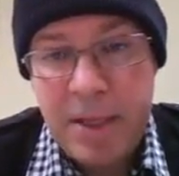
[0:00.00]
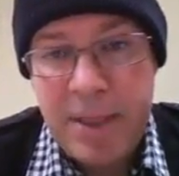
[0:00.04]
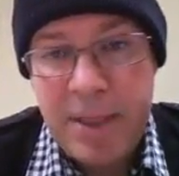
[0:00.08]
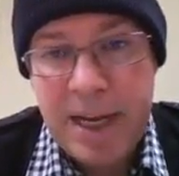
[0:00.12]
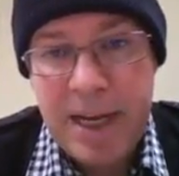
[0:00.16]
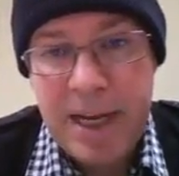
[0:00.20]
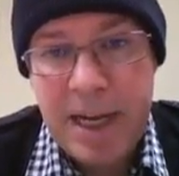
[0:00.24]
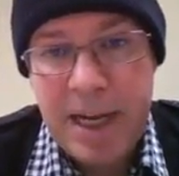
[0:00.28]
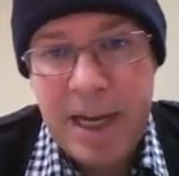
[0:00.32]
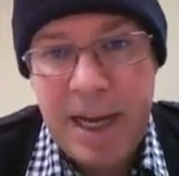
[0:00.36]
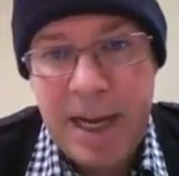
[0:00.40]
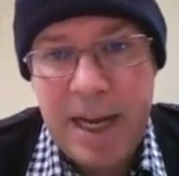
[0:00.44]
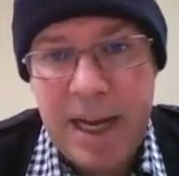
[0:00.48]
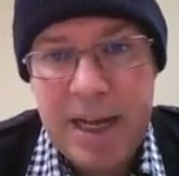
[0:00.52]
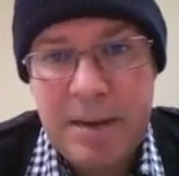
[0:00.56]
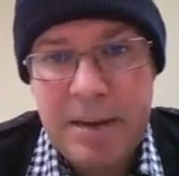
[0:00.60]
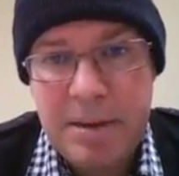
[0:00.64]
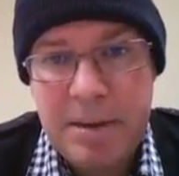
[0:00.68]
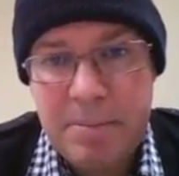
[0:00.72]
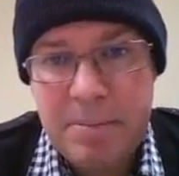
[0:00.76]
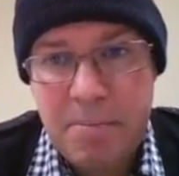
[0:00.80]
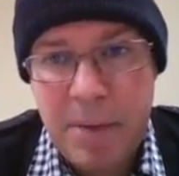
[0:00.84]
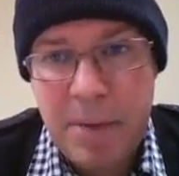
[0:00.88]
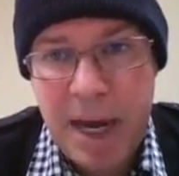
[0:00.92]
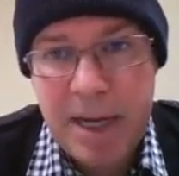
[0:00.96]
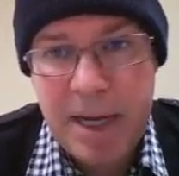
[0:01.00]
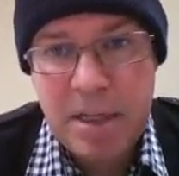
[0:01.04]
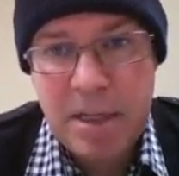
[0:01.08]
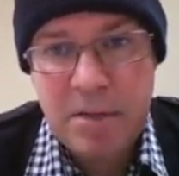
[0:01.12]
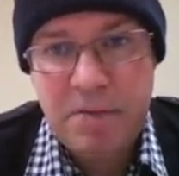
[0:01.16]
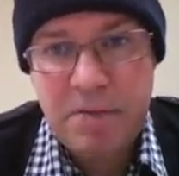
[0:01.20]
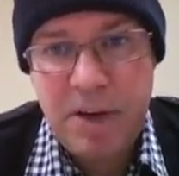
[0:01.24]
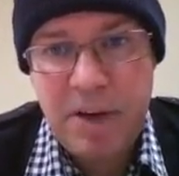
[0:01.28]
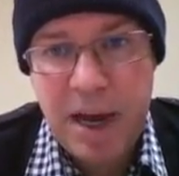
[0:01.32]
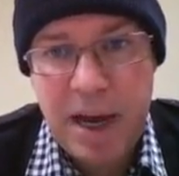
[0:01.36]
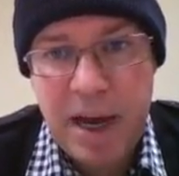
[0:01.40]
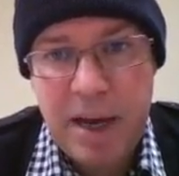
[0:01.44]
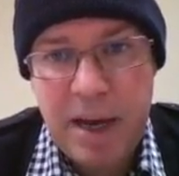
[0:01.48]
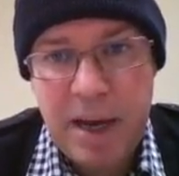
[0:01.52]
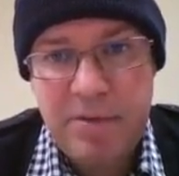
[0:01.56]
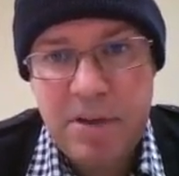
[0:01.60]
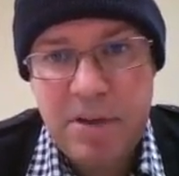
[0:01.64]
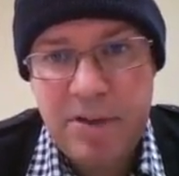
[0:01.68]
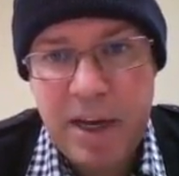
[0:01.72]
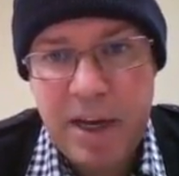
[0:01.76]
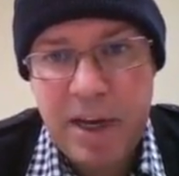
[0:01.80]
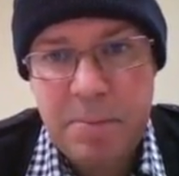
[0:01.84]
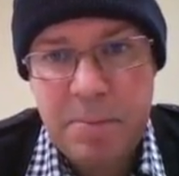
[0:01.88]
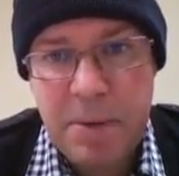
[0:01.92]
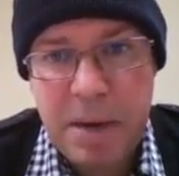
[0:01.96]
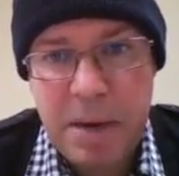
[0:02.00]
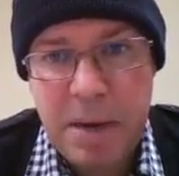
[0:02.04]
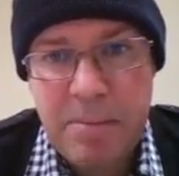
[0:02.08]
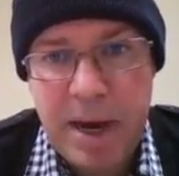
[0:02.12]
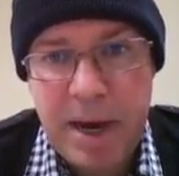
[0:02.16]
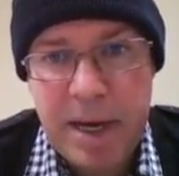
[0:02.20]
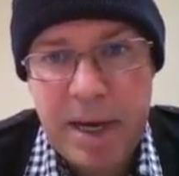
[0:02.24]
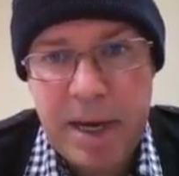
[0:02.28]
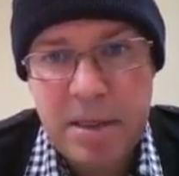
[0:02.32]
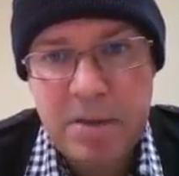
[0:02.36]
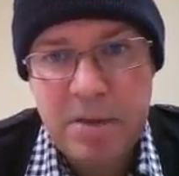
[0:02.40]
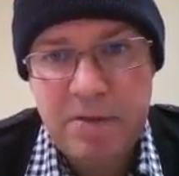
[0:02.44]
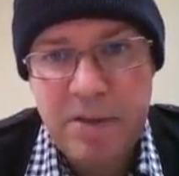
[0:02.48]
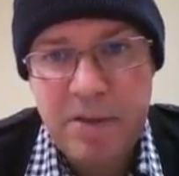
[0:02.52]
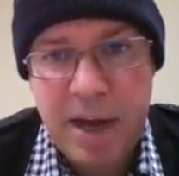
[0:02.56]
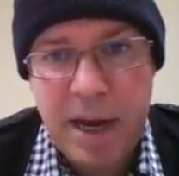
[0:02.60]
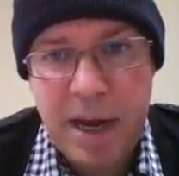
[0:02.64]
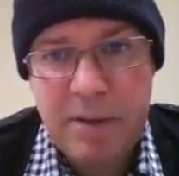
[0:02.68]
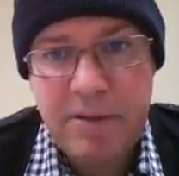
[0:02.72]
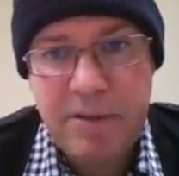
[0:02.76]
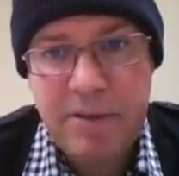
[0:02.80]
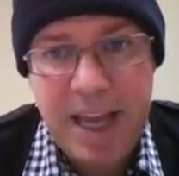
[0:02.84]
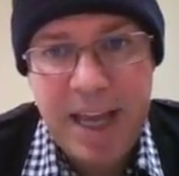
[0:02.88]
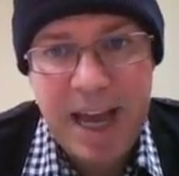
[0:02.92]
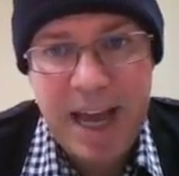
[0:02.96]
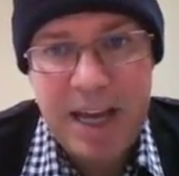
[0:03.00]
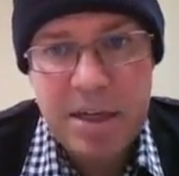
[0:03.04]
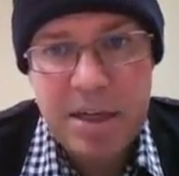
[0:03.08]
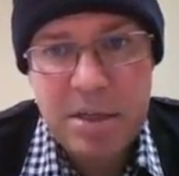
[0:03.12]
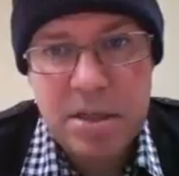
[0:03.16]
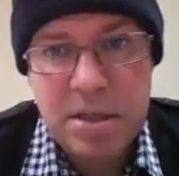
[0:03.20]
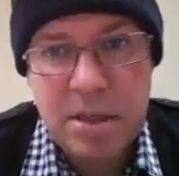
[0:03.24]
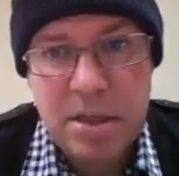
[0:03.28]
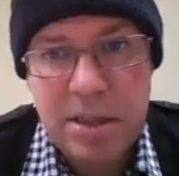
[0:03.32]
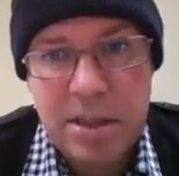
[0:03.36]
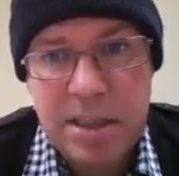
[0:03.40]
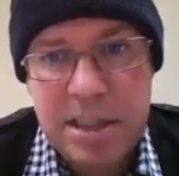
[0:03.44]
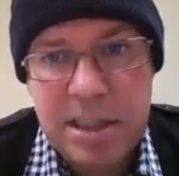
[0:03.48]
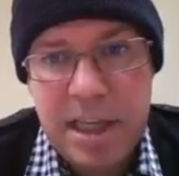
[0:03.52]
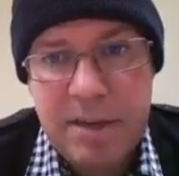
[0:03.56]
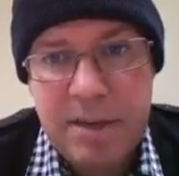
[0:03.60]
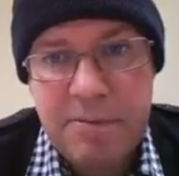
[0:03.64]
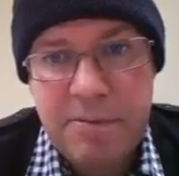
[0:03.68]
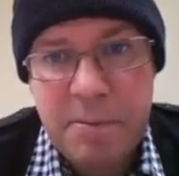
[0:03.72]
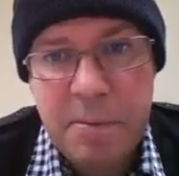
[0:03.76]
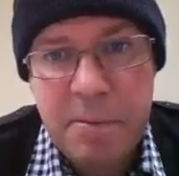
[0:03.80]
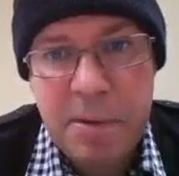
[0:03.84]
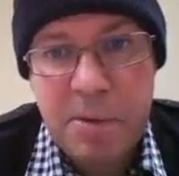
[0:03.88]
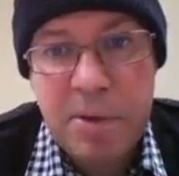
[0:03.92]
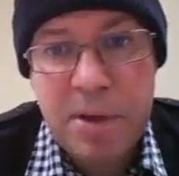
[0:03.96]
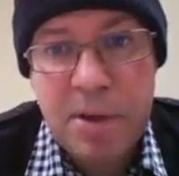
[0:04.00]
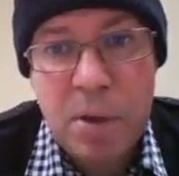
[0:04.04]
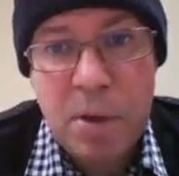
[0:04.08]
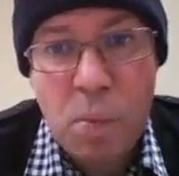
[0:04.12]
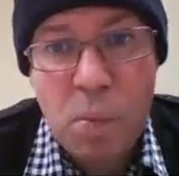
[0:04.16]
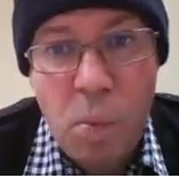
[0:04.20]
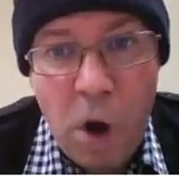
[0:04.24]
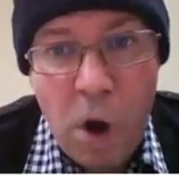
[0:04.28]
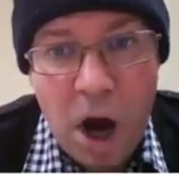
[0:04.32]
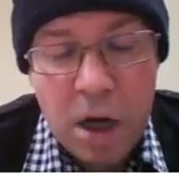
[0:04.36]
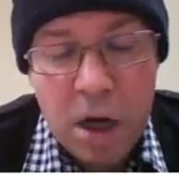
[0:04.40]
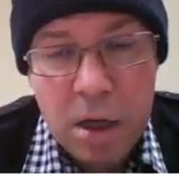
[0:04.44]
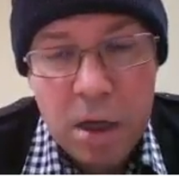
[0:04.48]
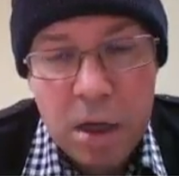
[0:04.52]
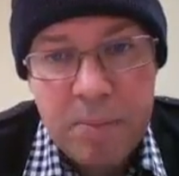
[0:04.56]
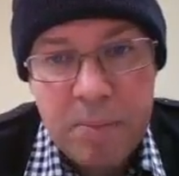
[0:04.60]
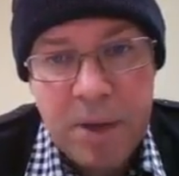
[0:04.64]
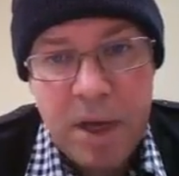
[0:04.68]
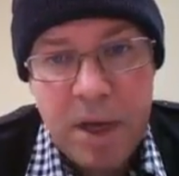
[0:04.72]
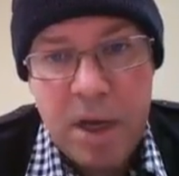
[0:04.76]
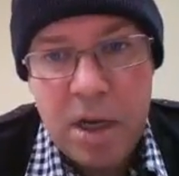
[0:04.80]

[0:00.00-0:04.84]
Then clearly minus 5 divided by minus 5 cancels, leaving me with a 1.